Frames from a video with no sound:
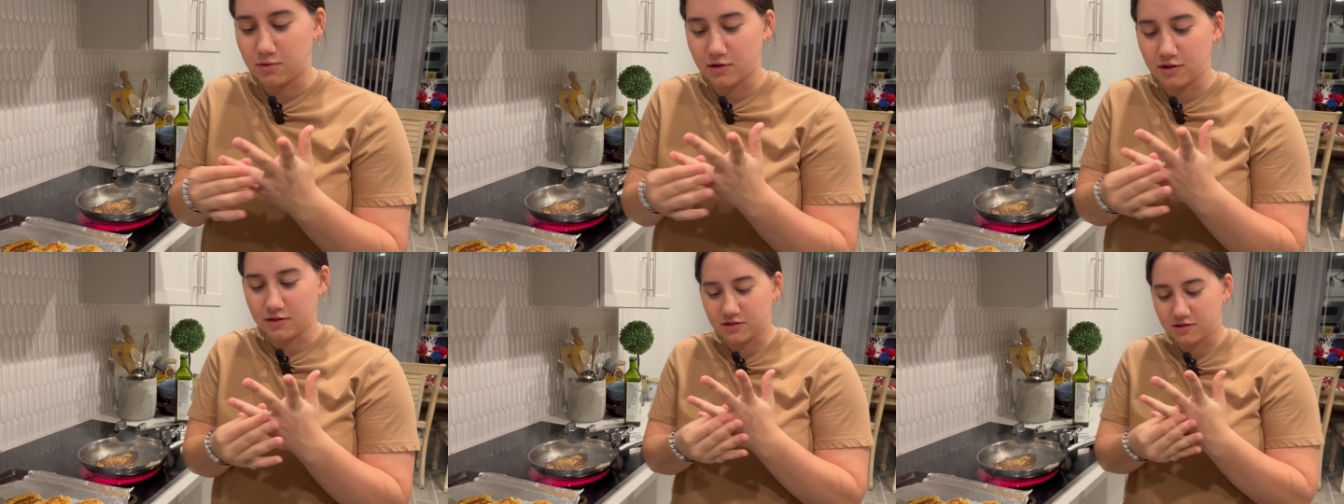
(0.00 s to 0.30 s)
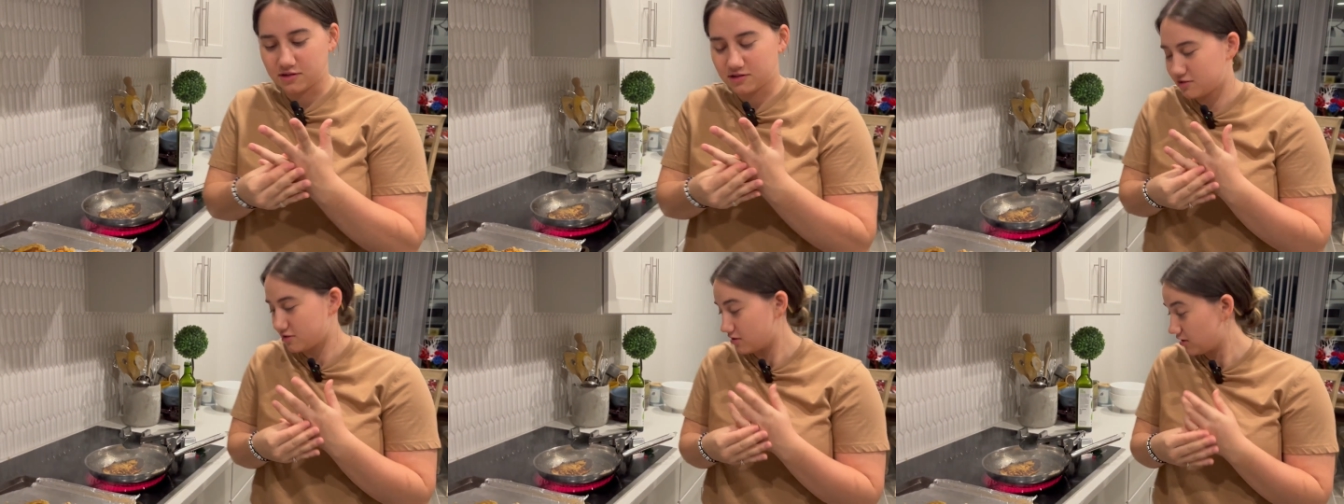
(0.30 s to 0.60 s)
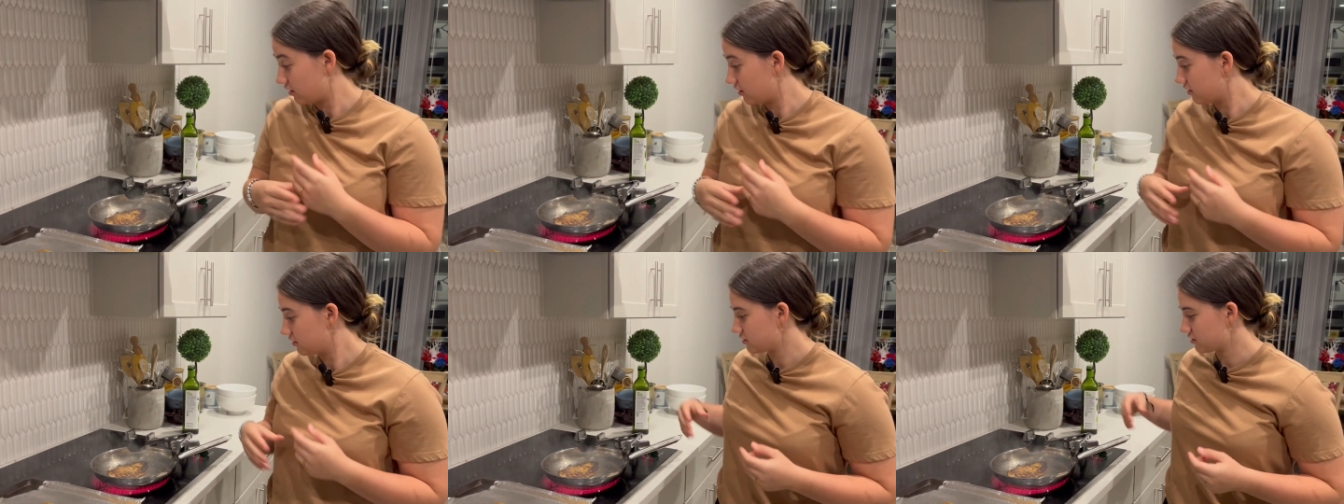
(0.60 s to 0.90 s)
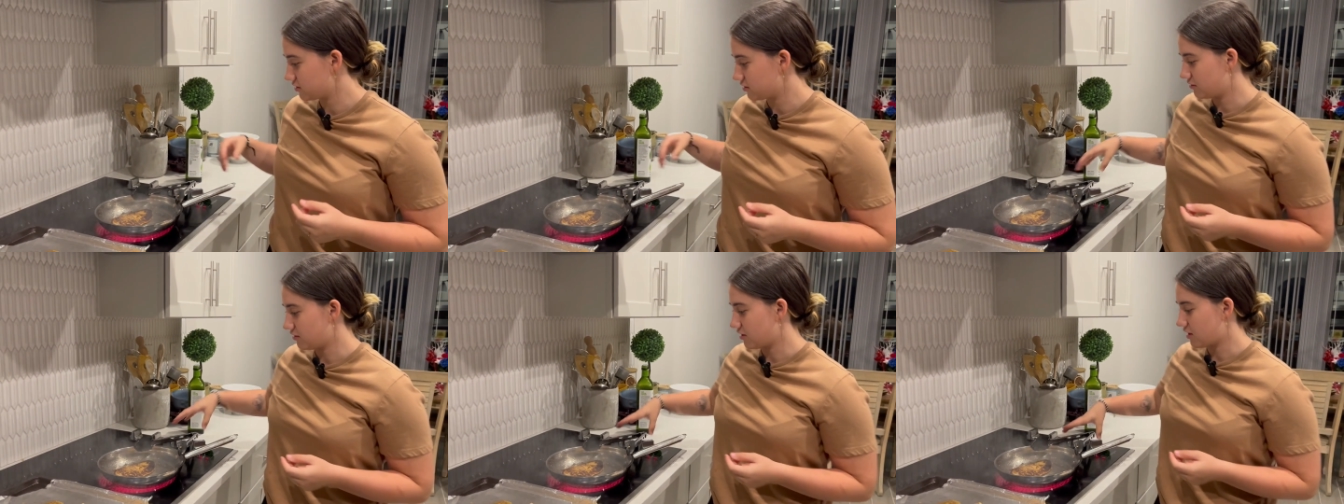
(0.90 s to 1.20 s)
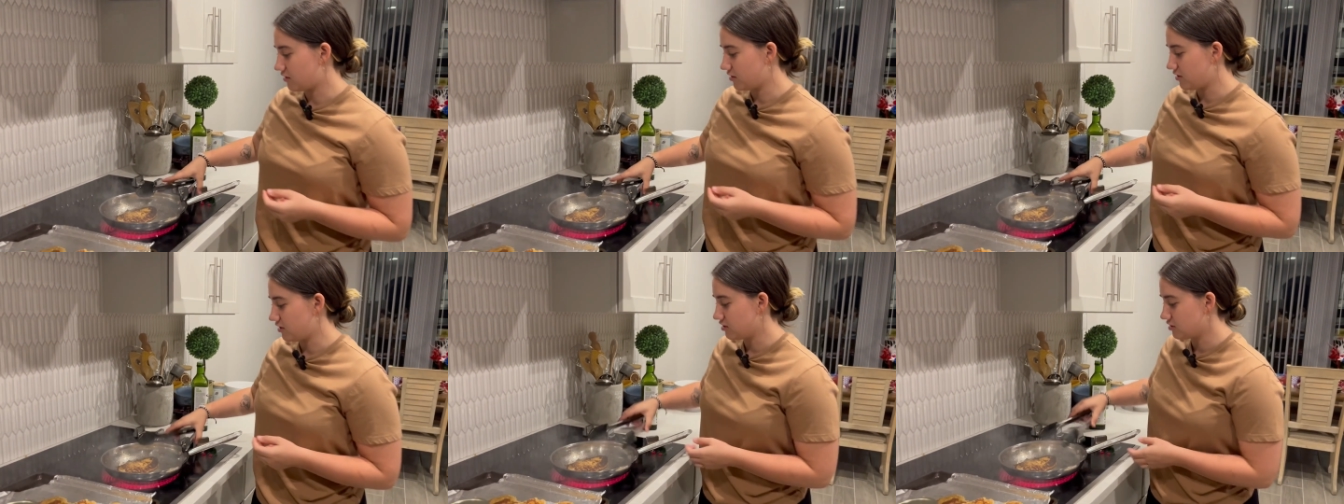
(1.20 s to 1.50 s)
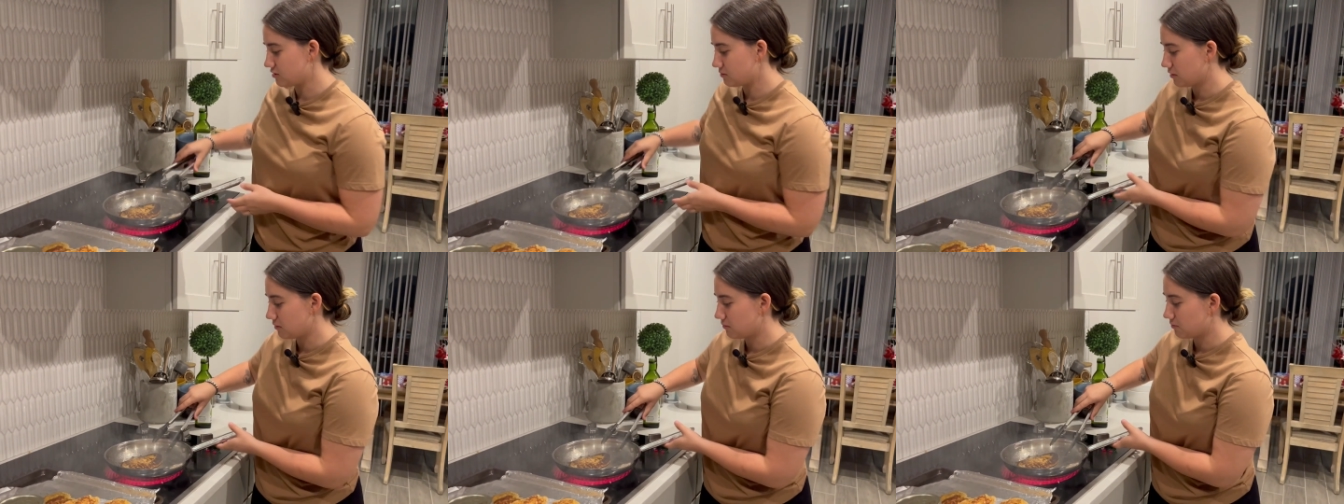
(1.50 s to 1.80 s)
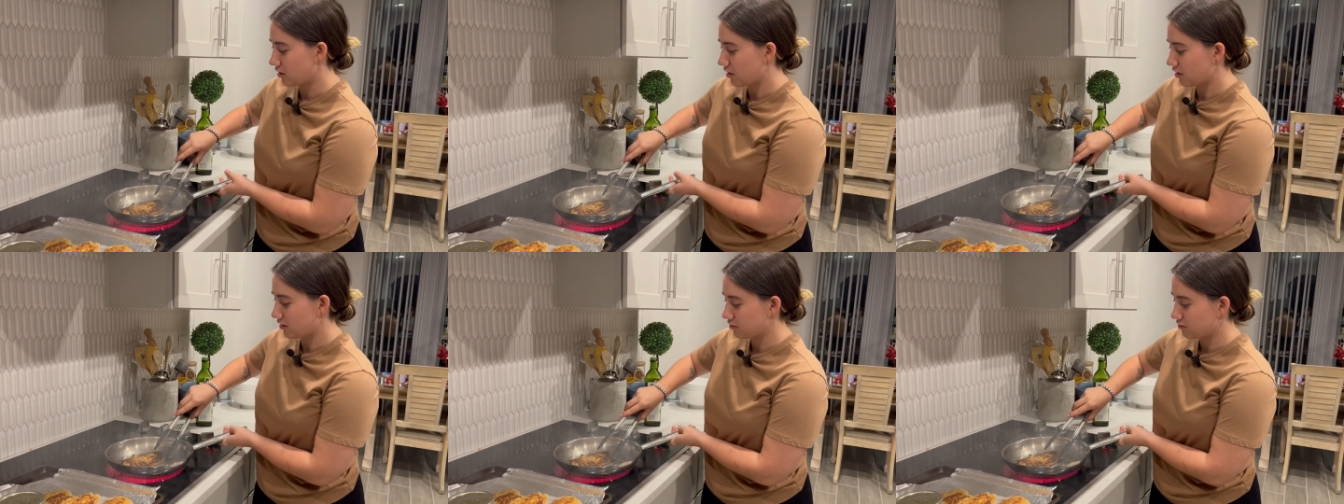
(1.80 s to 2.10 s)
brother saw, so now he's been
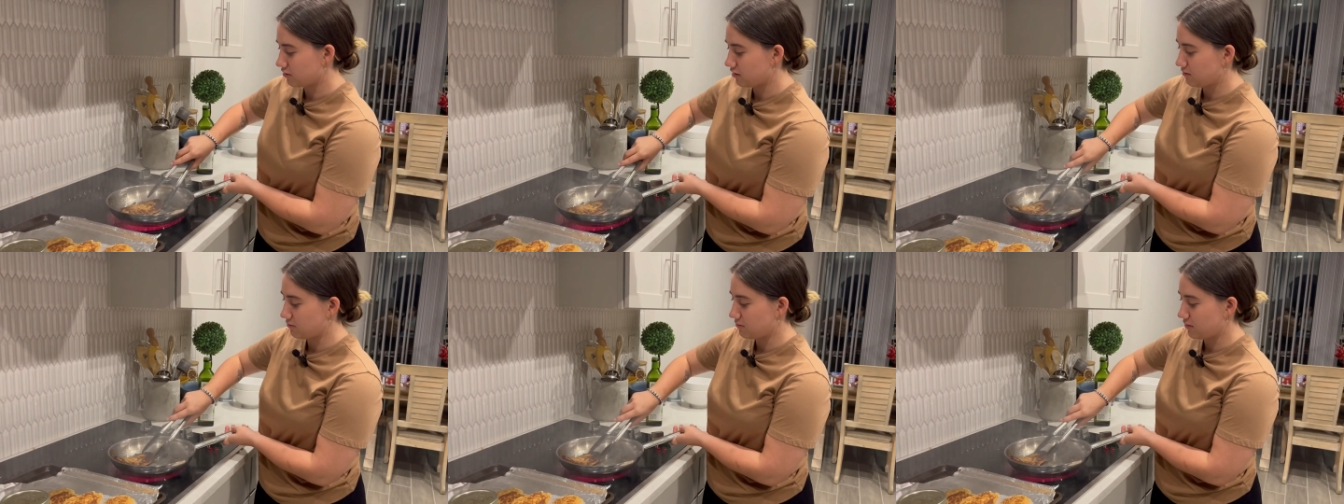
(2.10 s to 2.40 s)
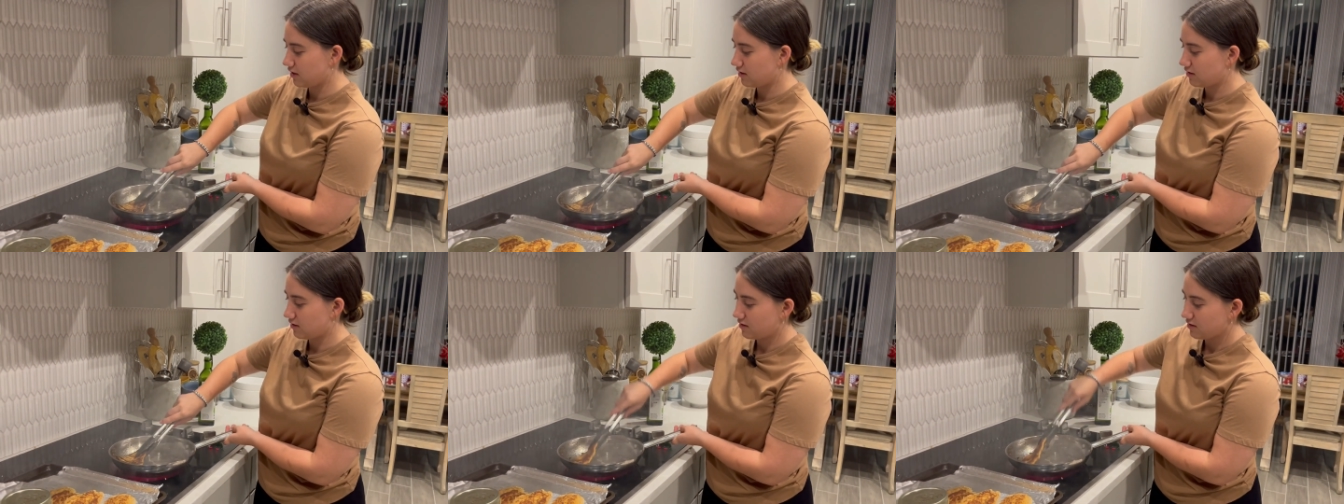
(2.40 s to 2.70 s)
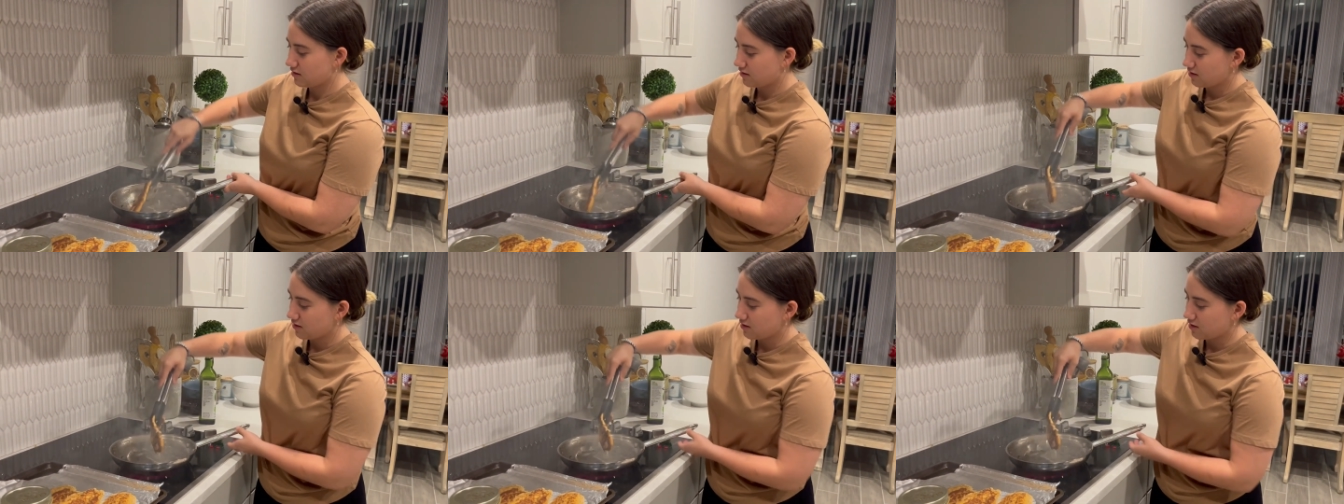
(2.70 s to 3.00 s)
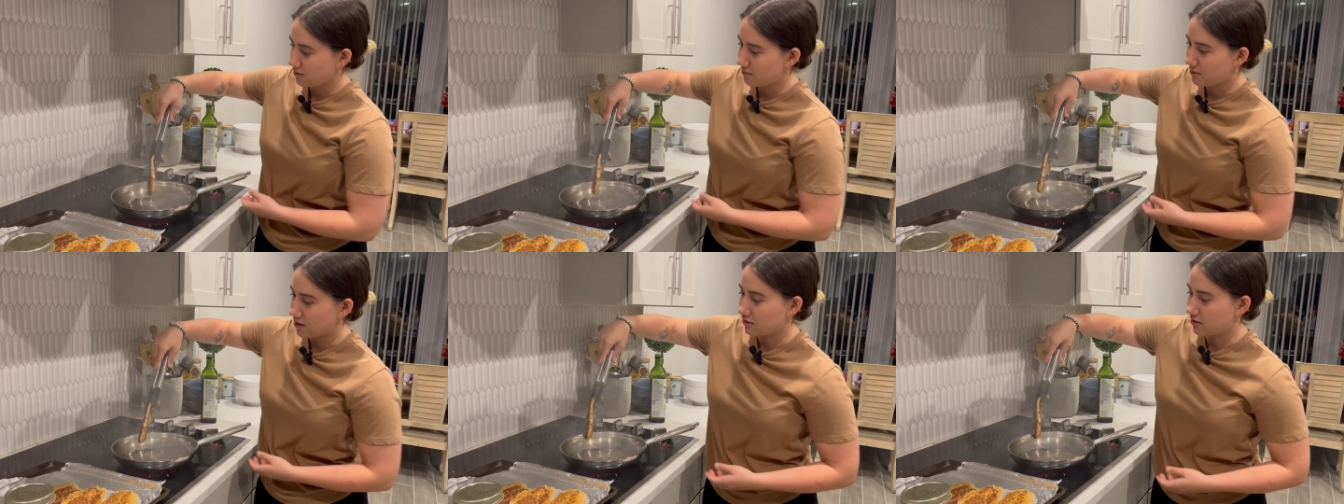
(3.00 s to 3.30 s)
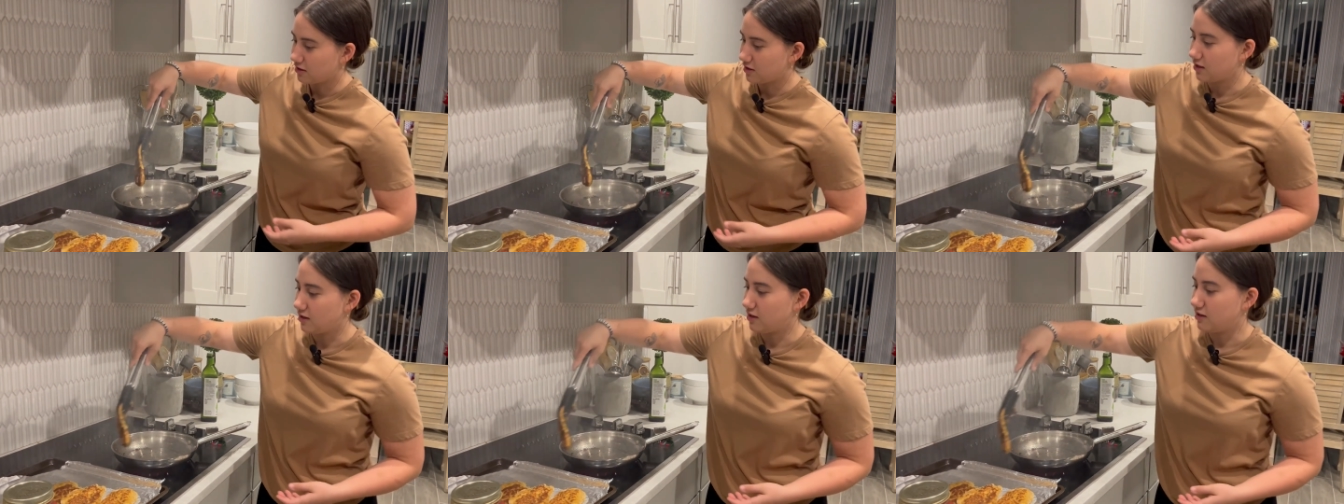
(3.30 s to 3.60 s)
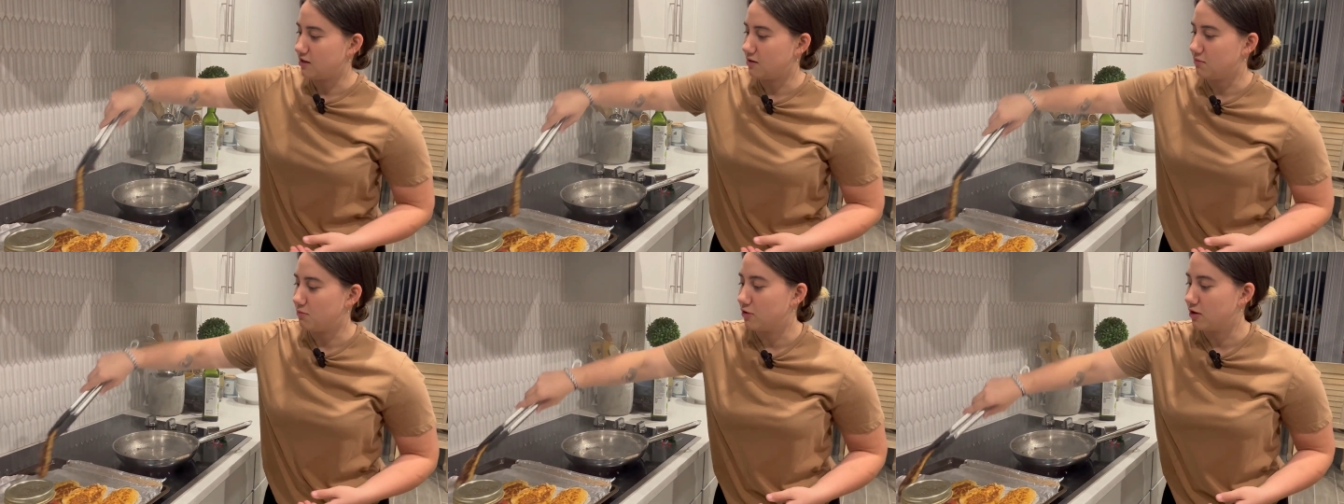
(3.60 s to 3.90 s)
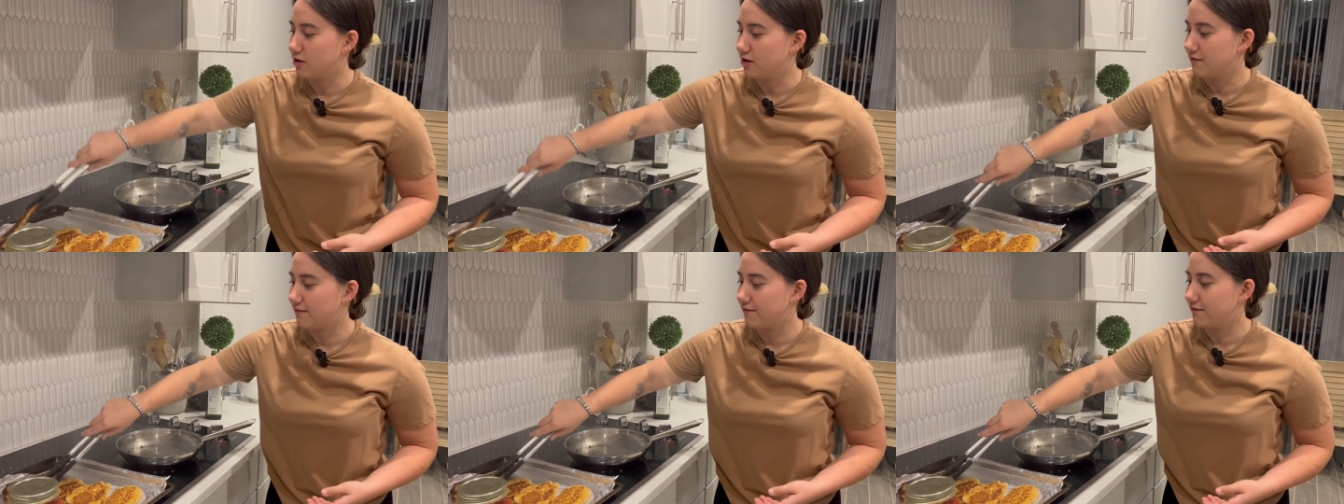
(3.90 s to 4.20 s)
bothering me about getting him
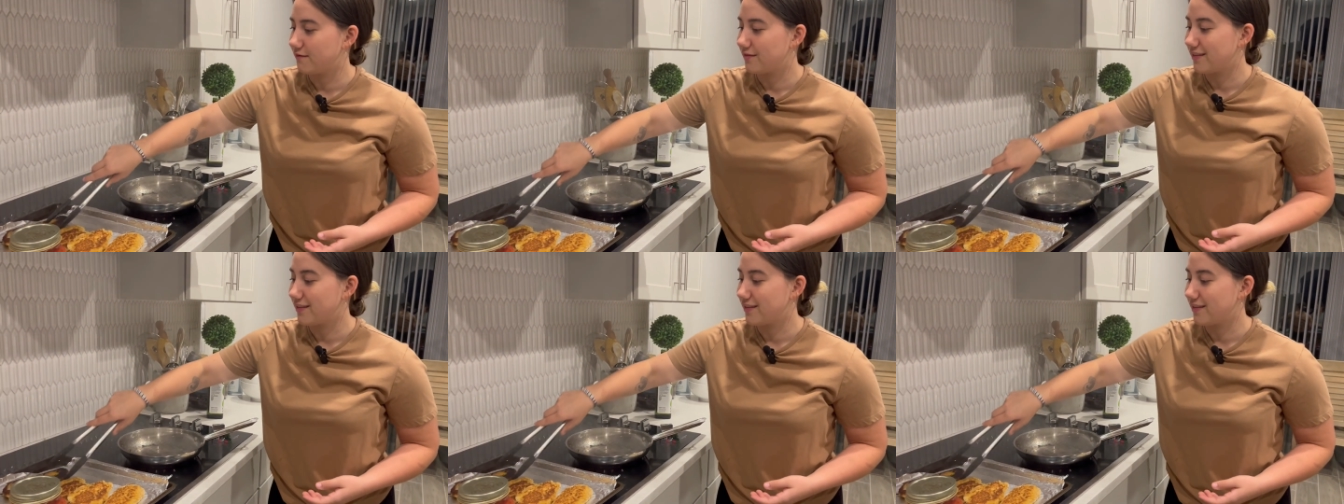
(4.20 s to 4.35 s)
one.